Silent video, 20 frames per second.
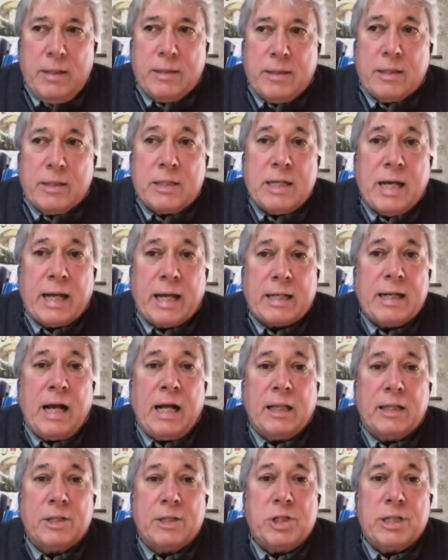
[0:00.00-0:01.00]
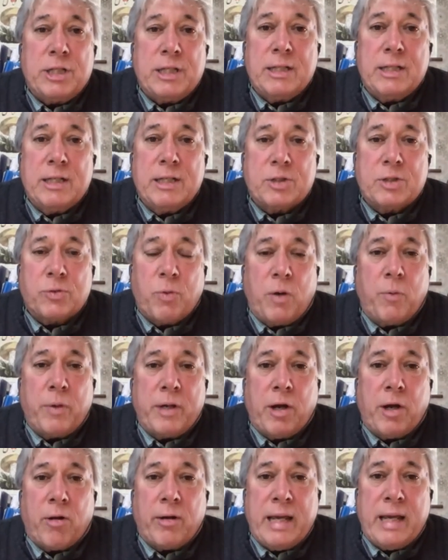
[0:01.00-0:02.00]
The technology is what
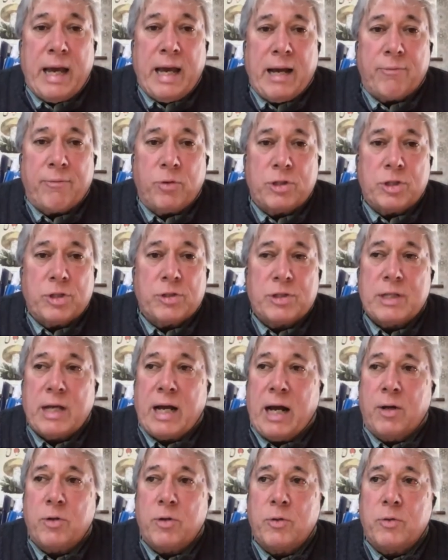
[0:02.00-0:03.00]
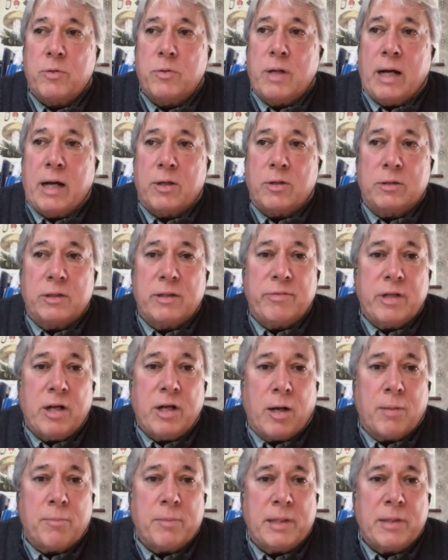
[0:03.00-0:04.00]
we already have, which is how to how to live in
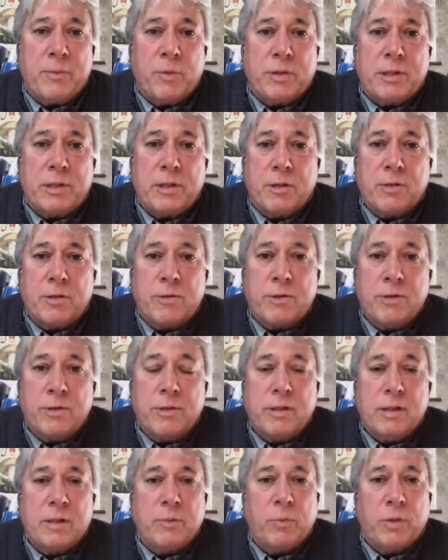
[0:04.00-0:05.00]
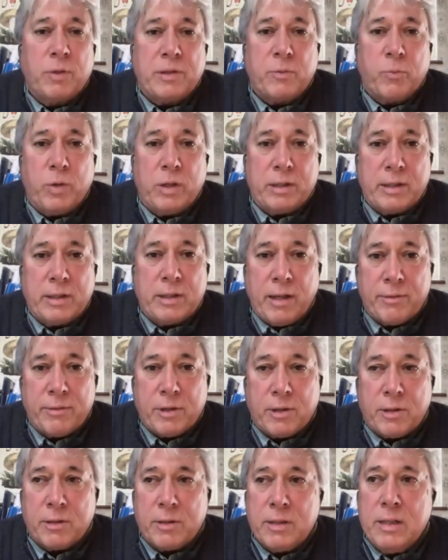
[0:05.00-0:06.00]
harmony with the earth and with one
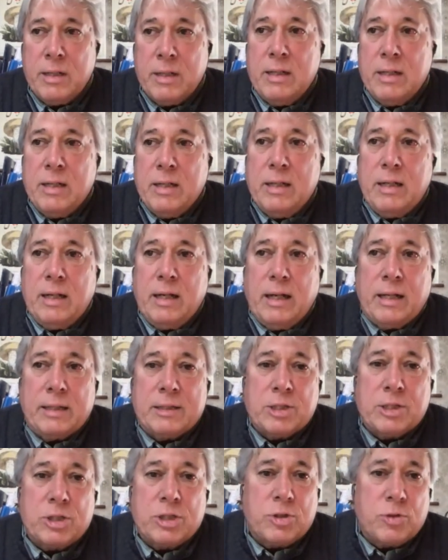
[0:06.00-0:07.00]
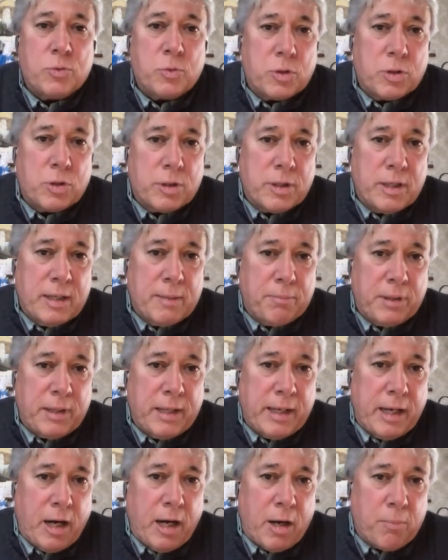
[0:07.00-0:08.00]
another and steward and
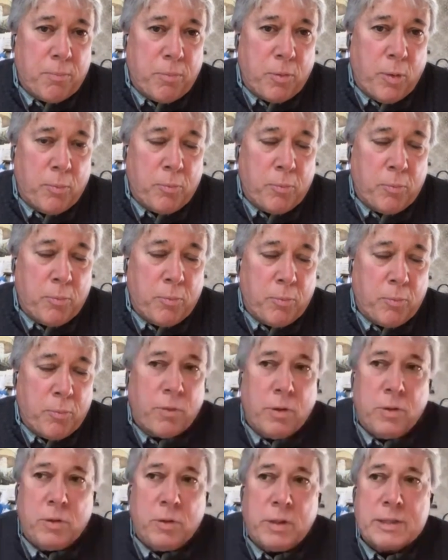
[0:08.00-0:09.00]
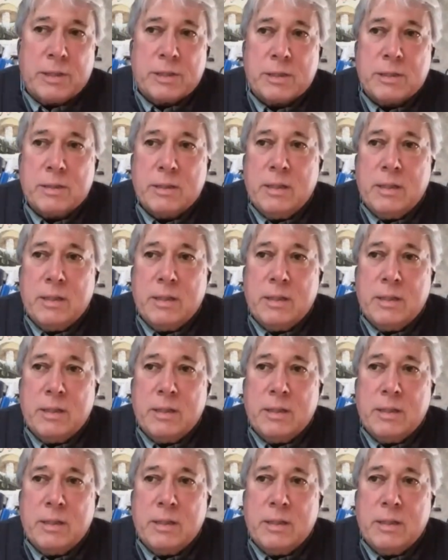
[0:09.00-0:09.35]
play our appropriate role as